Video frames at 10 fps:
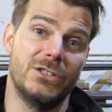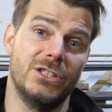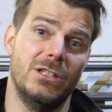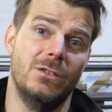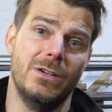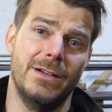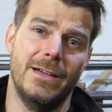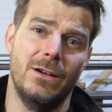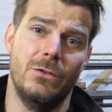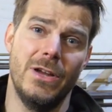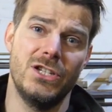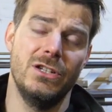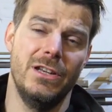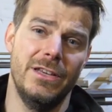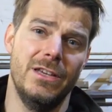So
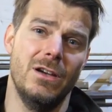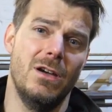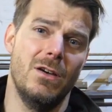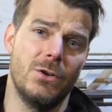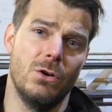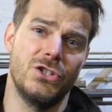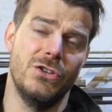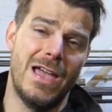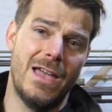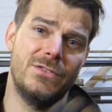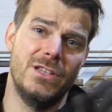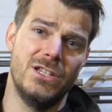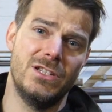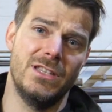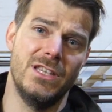originally, of course, you have
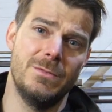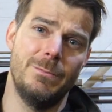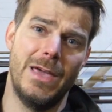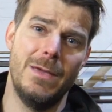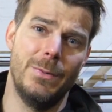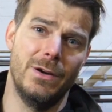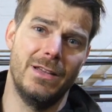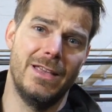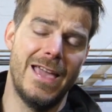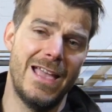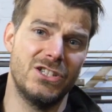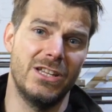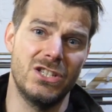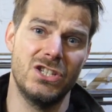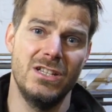these paper
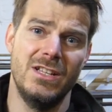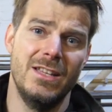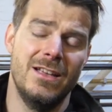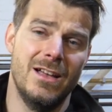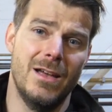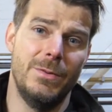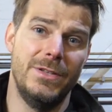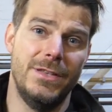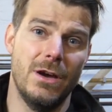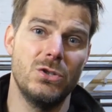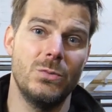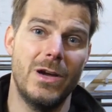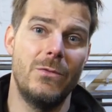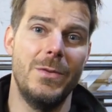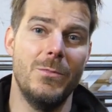gaskets, but those
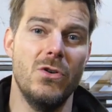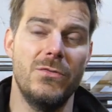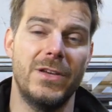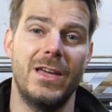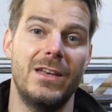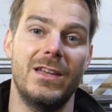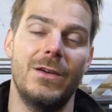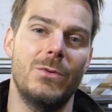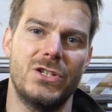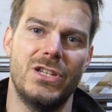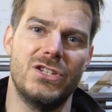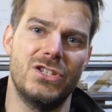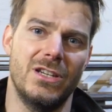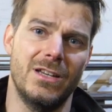were removed, and there was this